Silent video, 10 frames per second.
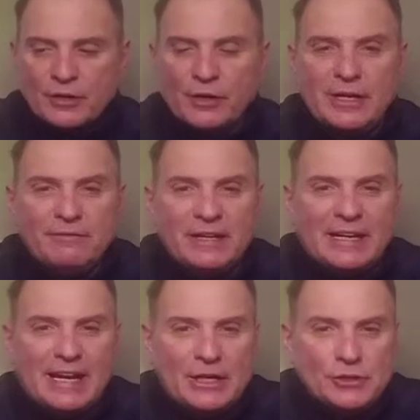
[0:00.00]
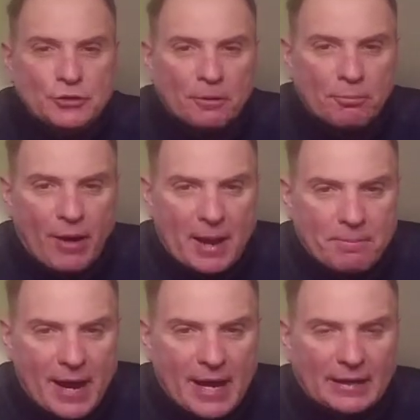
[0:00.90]
Good evening. It is your Pratte
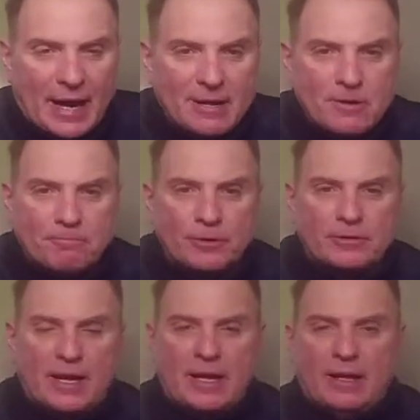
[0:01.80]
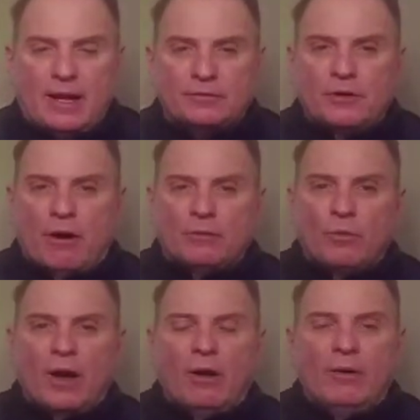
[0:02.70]
Pack. I hope your day has gone
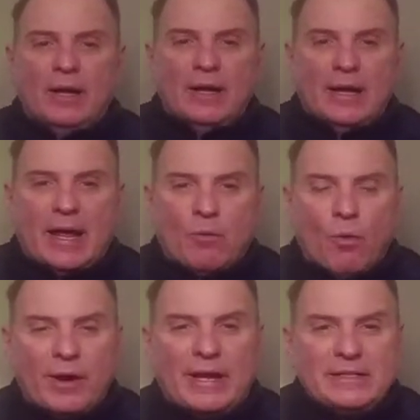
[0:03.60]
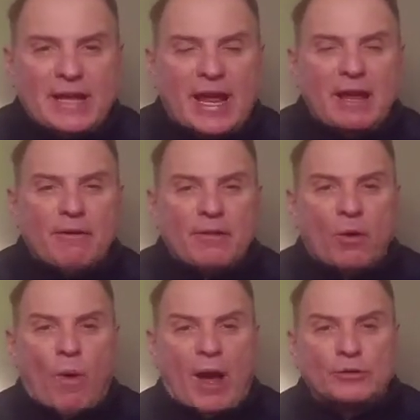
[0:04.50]
well. And what a day in the
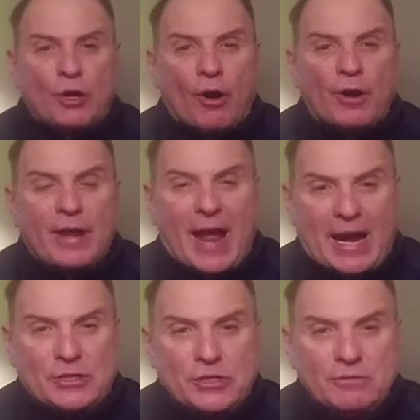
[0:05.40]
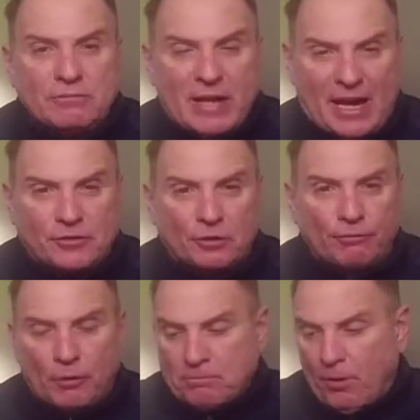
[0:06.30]
wild card action, National
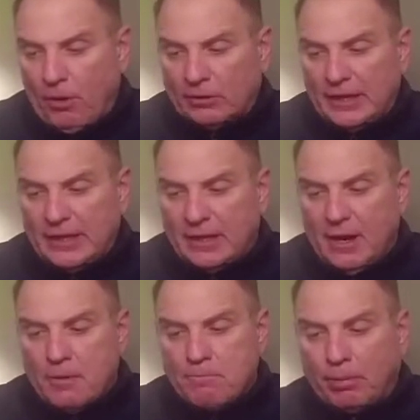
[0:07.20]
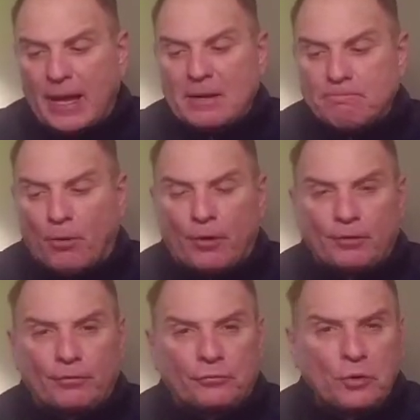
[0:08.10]
Football League. Blake
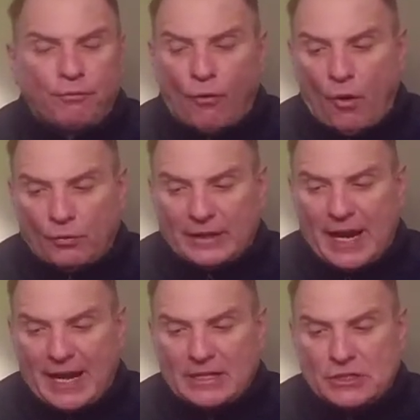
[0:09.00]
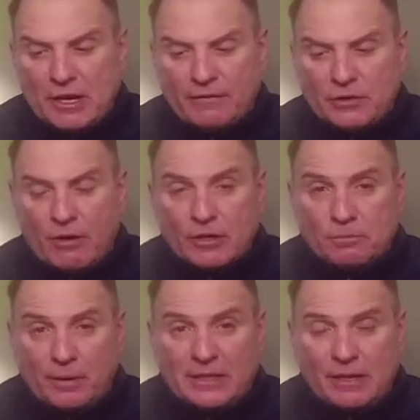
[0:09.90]
Bortles threw for only 87
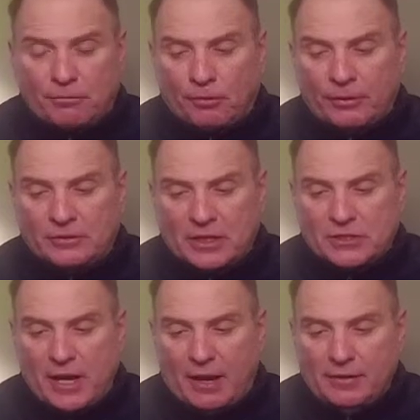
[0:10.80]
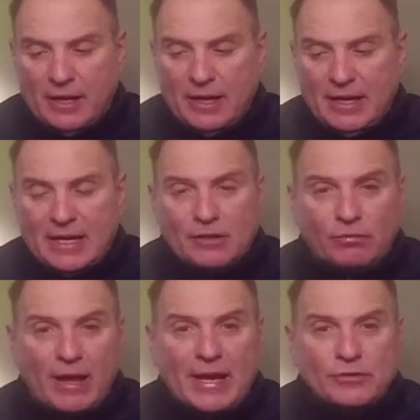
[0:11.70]
yards, but he did throw a touchdown. His
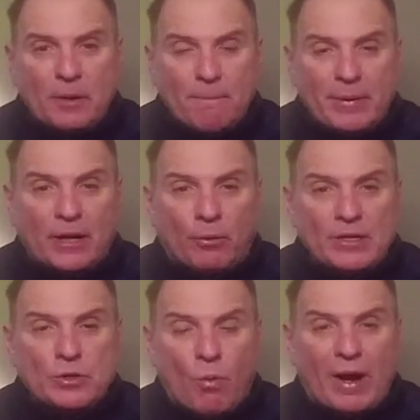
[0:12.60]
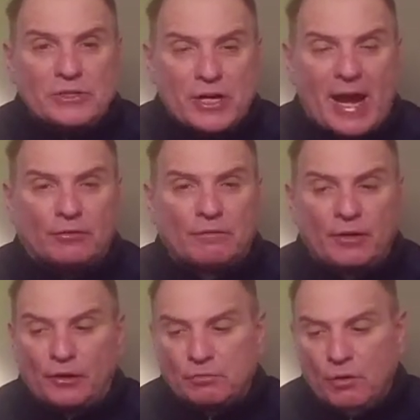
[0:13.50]
legs a big reason why
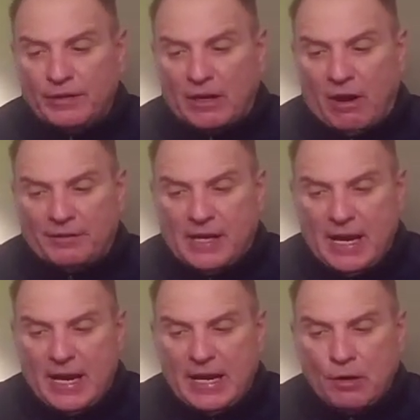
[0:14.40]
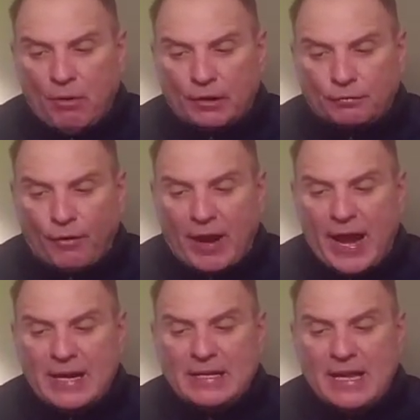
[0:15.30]
Jacksonville is moving on. He rushed for
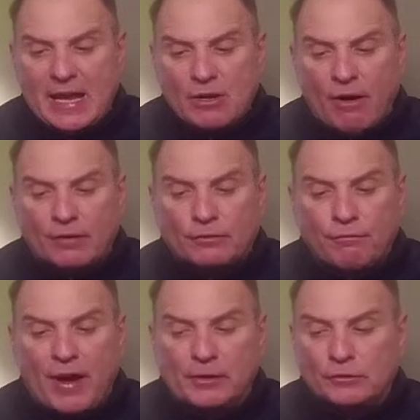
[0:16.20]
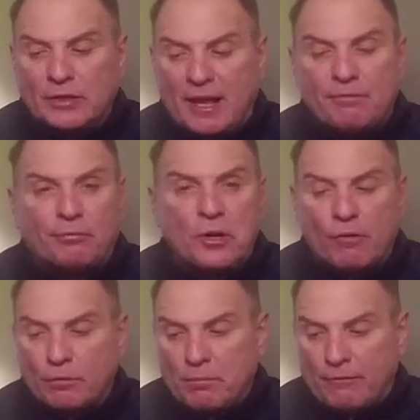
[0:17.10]
88 yards, the final 10-3
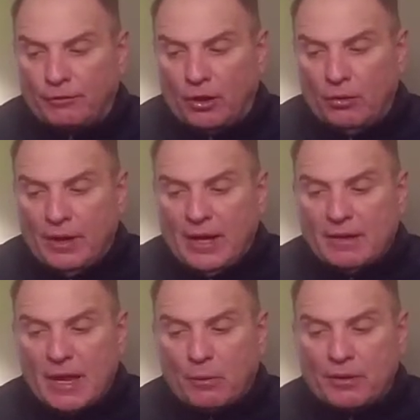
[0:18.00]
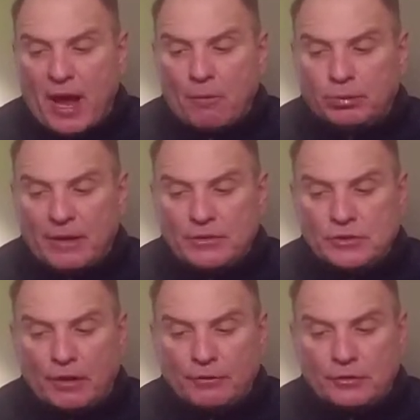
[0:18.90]
over Buffalo. They will now play the
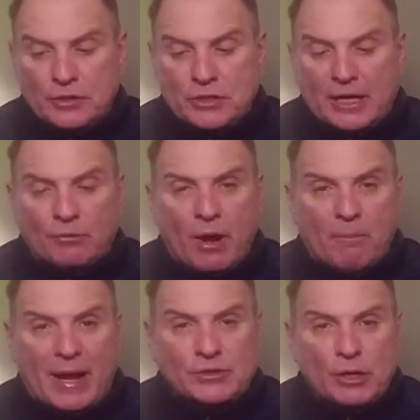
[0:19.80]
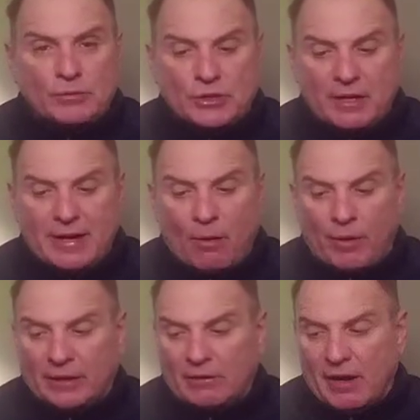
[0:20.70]
Steelers in a second-round matchup Sunday at
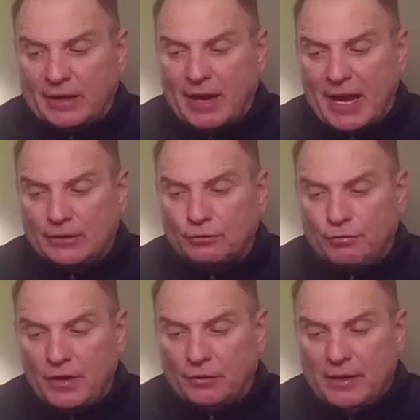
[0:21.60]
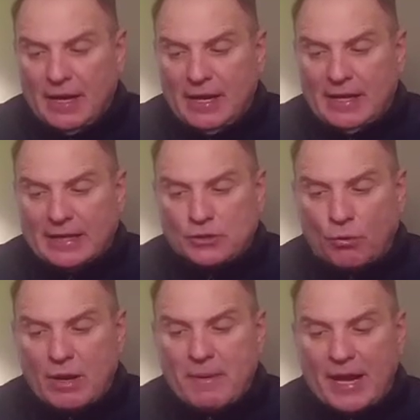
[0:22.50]
1 o'clock at Heinz Field. It's a
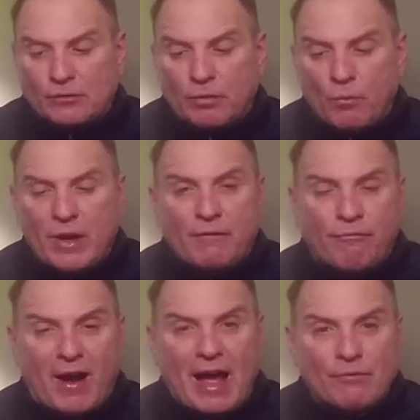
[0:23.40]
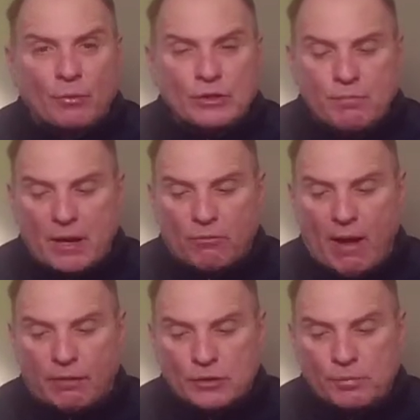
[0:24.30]
rematch from Week 5 in which Ben
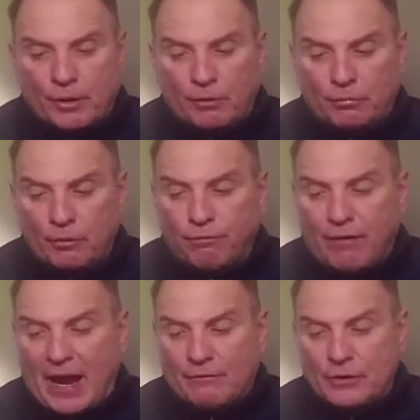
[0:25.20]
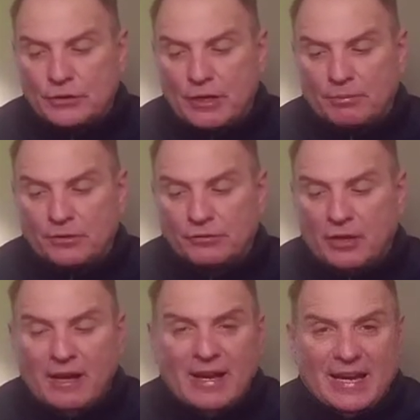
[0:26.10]
Roethlisberger threw five interceptions
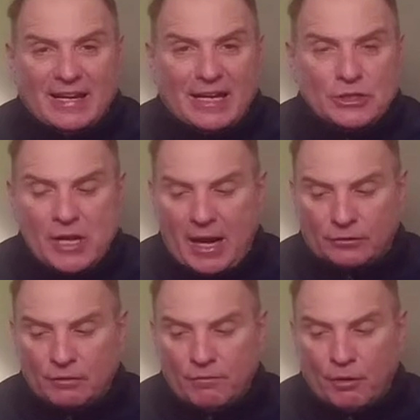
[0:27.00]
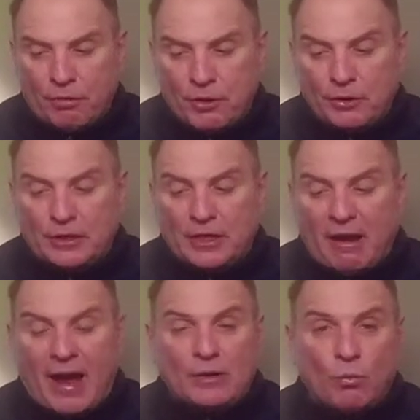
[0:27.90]
in a Jacksonville
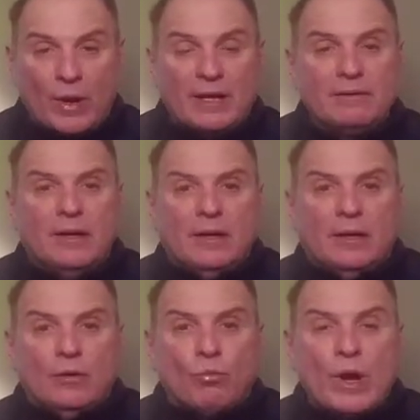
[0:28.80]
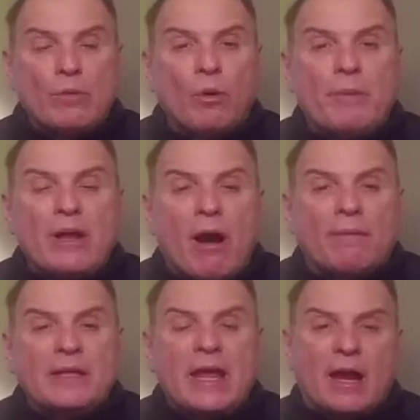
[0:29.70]
30-9 win. We will be
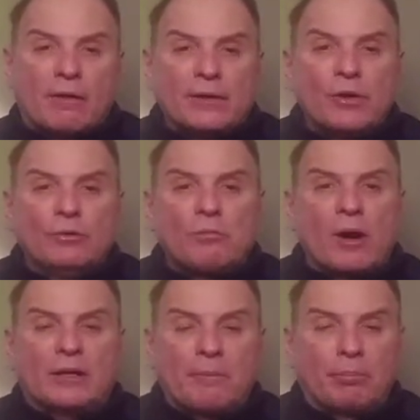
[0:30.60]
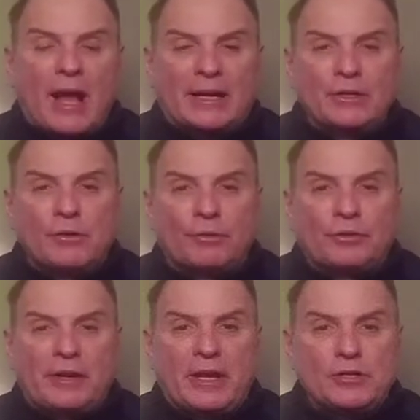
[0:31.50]
on the air, the Kuhn's Market Black and Gold
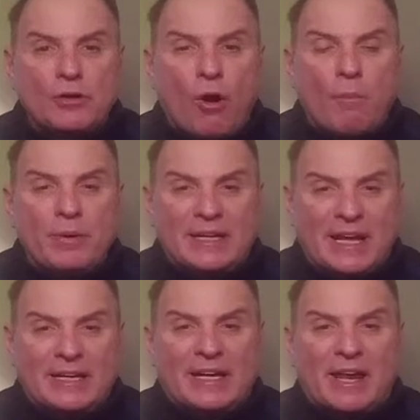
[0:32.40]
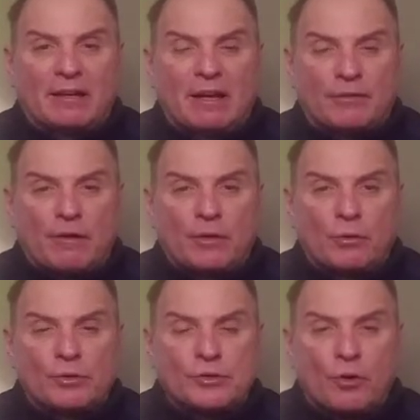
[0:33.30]
Sunday Show, beginning at 11 on the
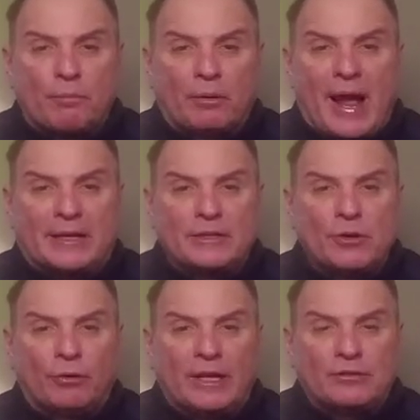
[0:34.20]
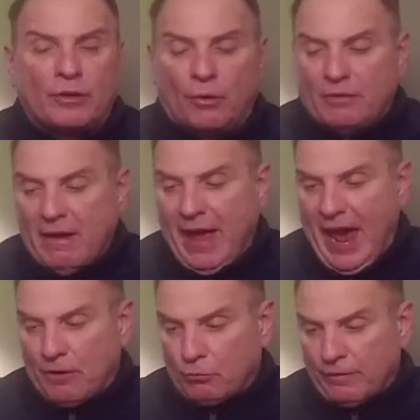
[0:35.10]
North Shore Black and Gold End Zone
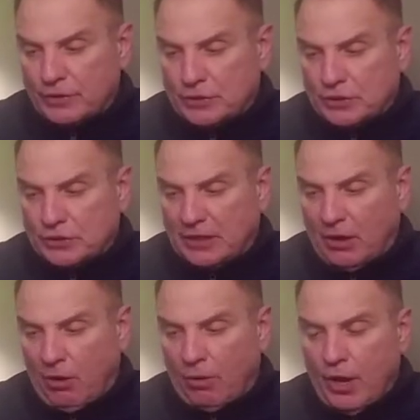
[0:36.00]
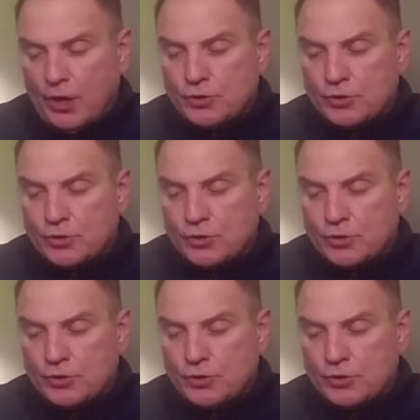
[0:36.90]
at Rivers Casino.